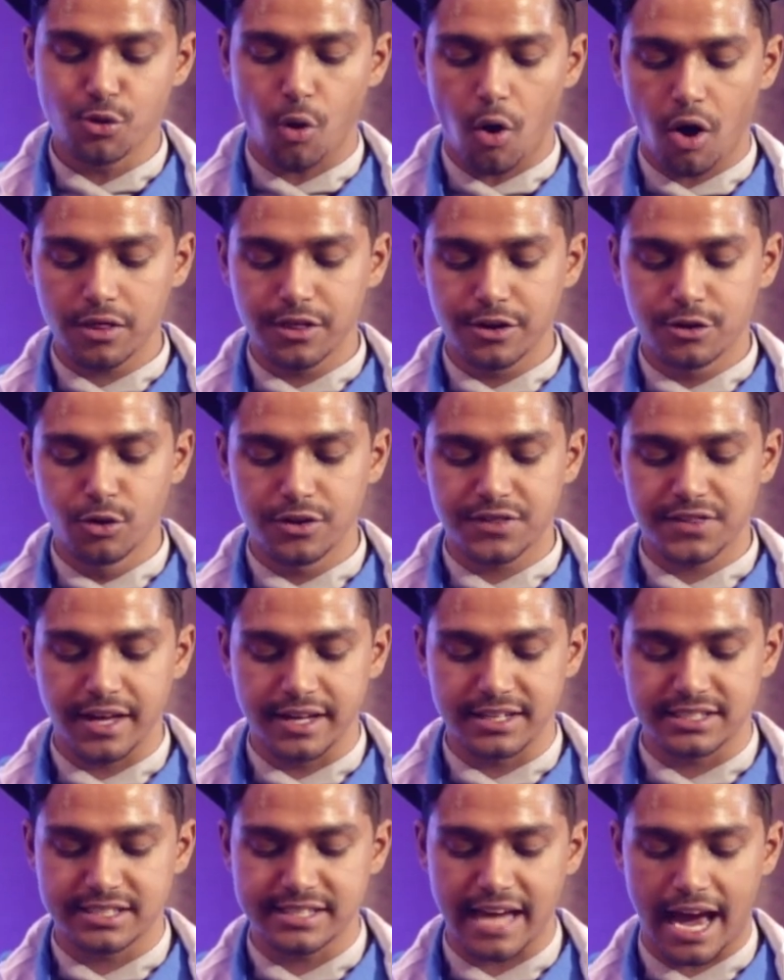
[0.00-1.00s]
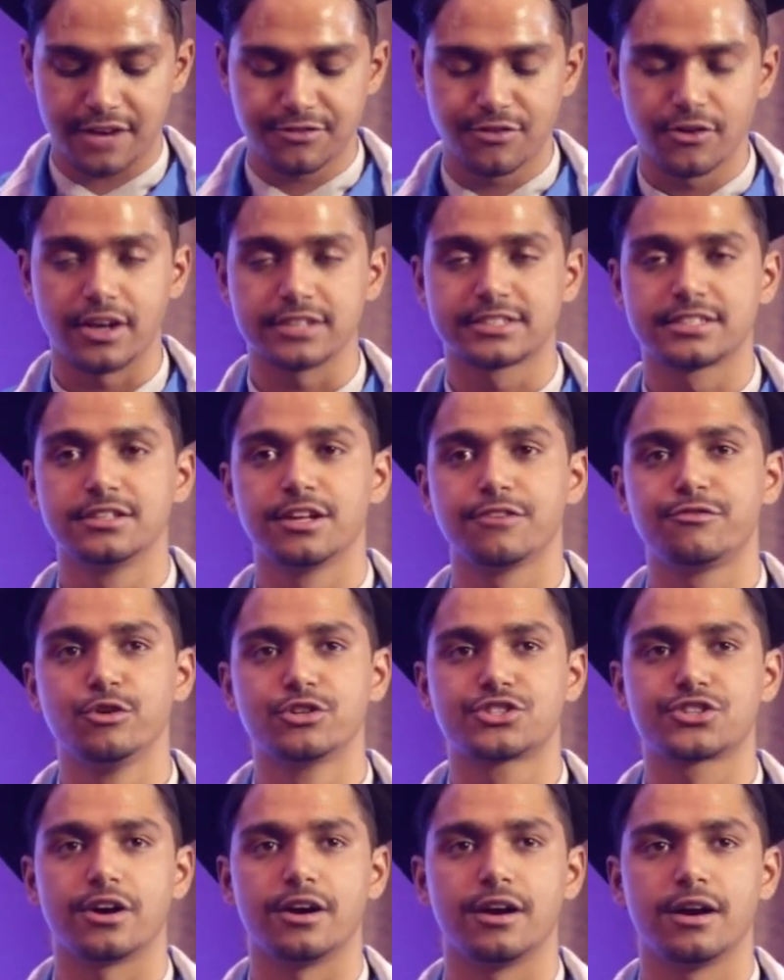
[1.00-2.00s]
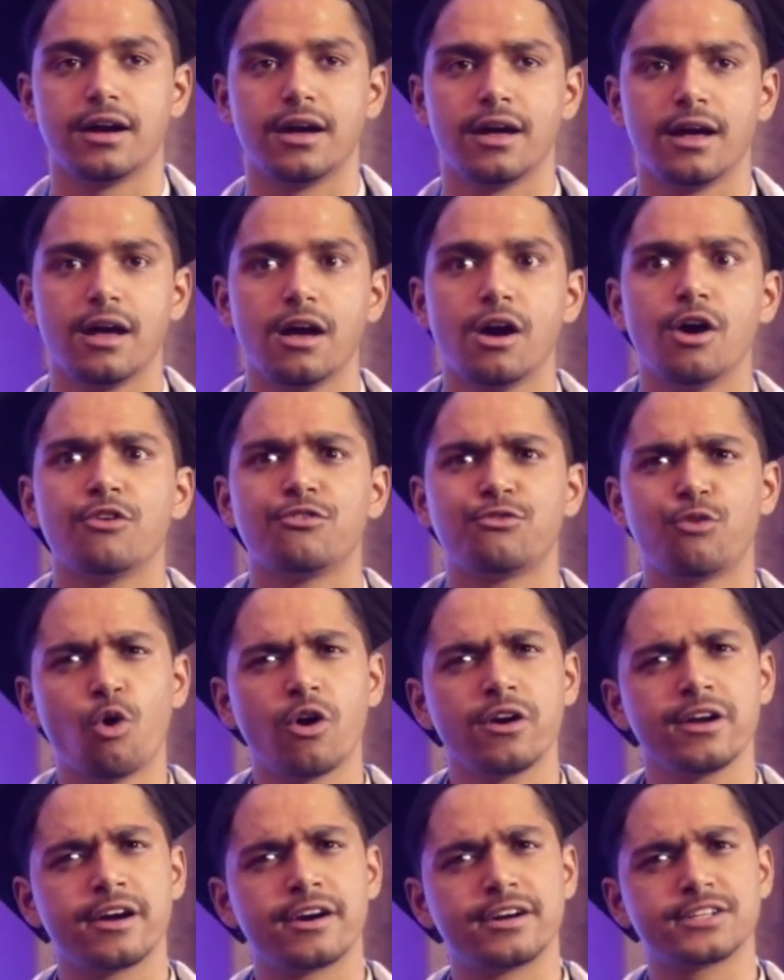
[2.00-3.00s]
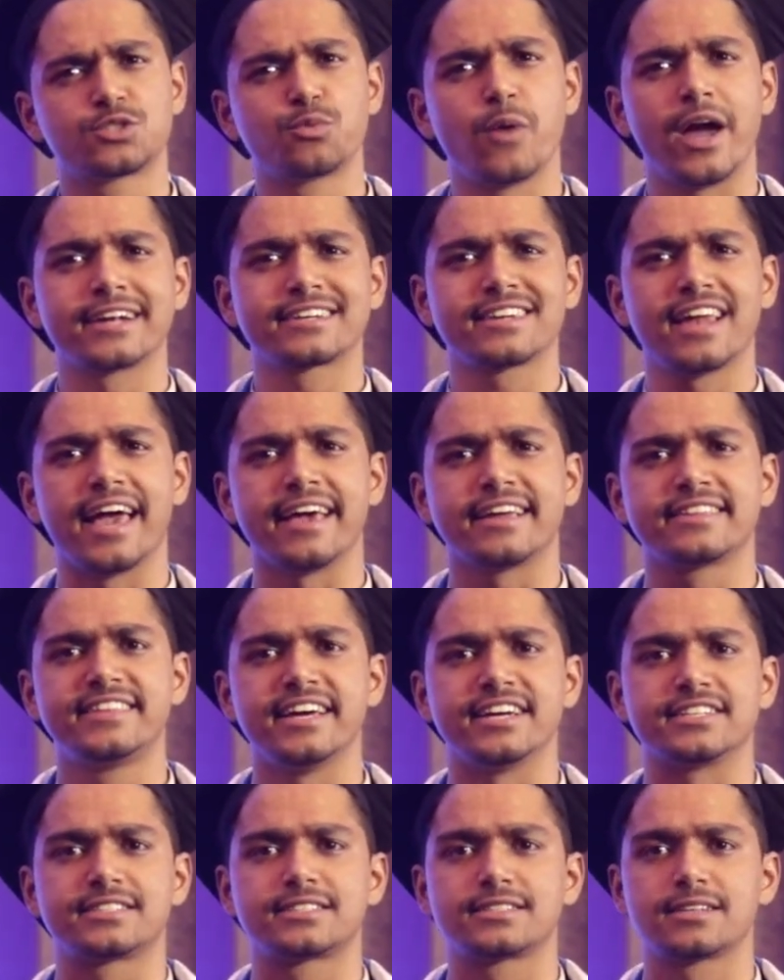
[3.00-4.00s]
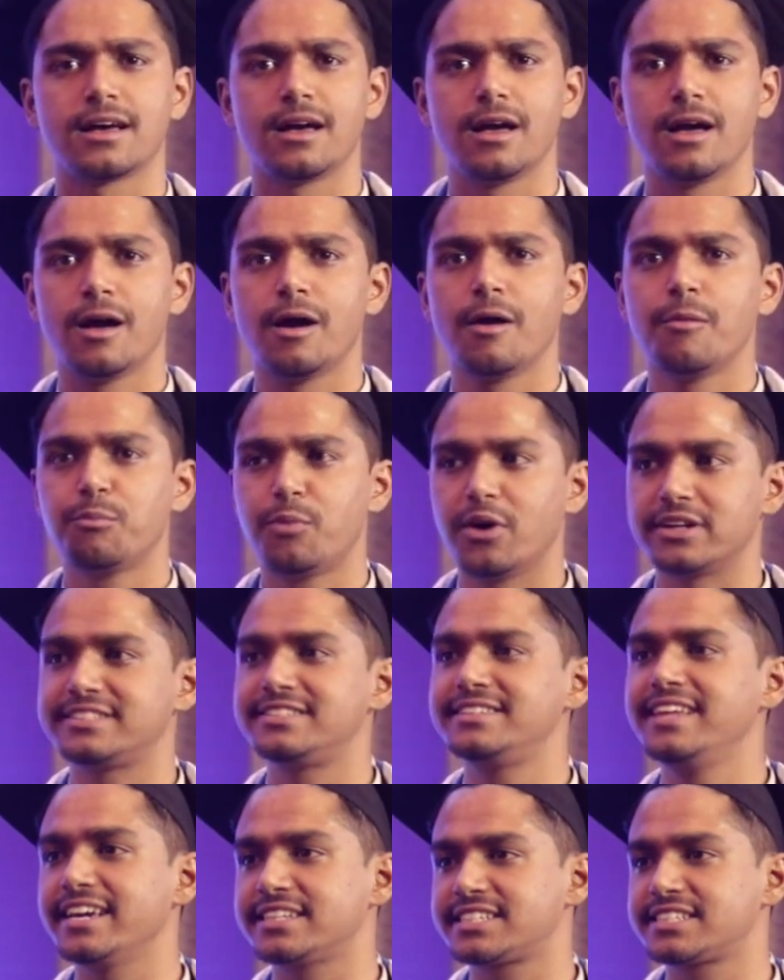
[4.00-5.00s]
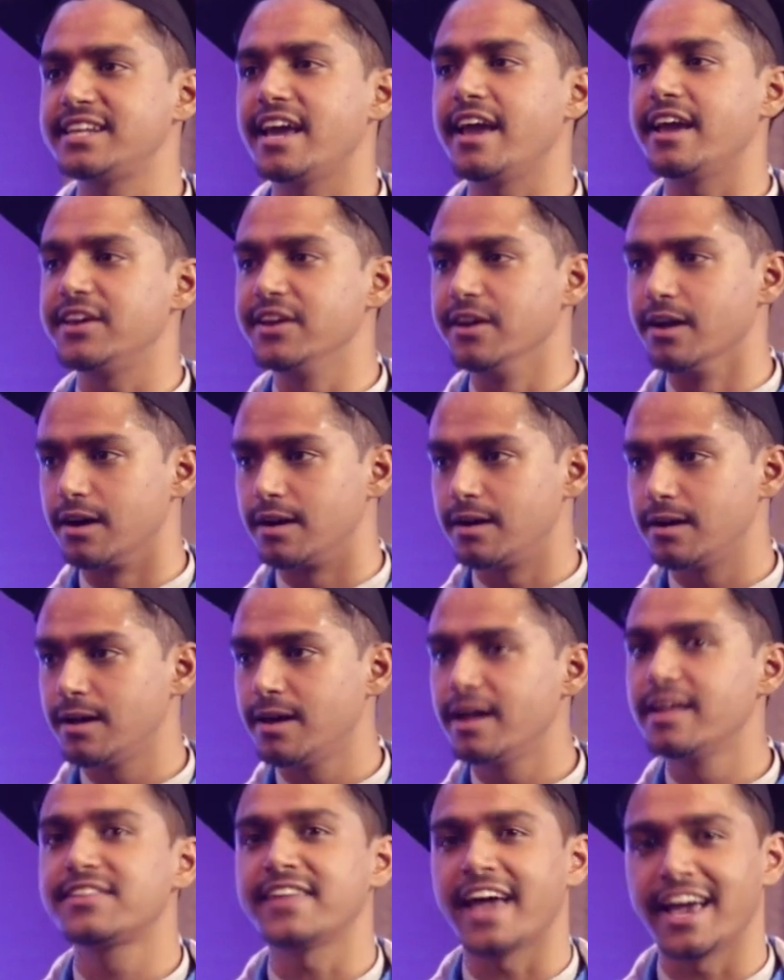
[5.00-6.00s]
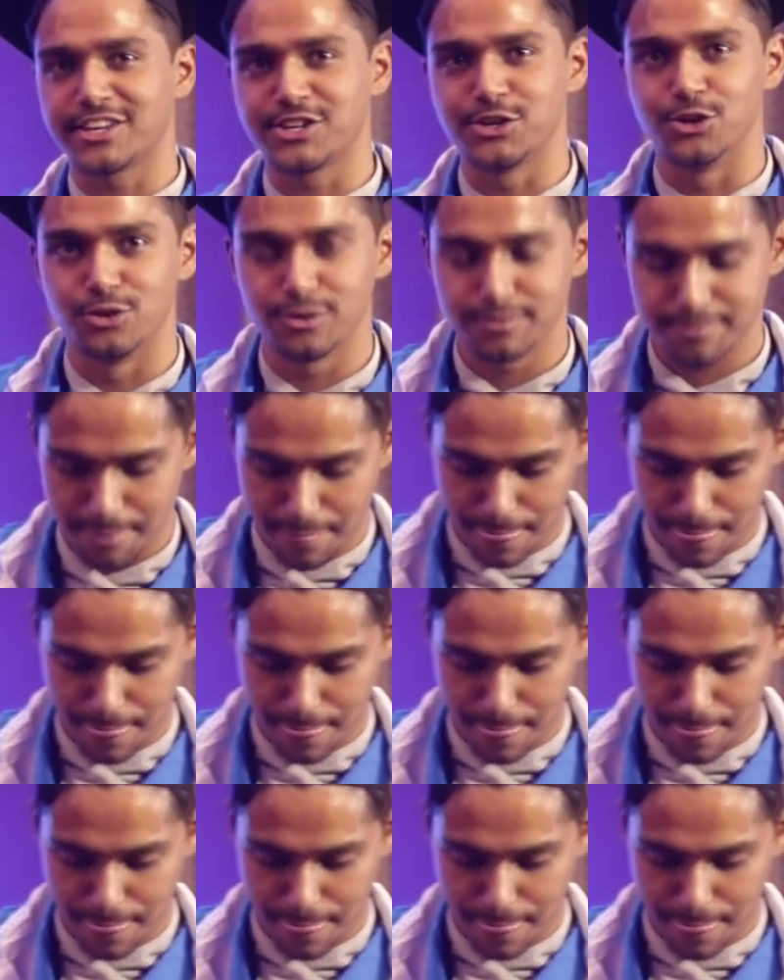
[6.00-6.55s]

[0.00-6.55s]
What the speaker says: to all the good things stacked for us in the future. 4 years went like this, but they stay here. Thank you.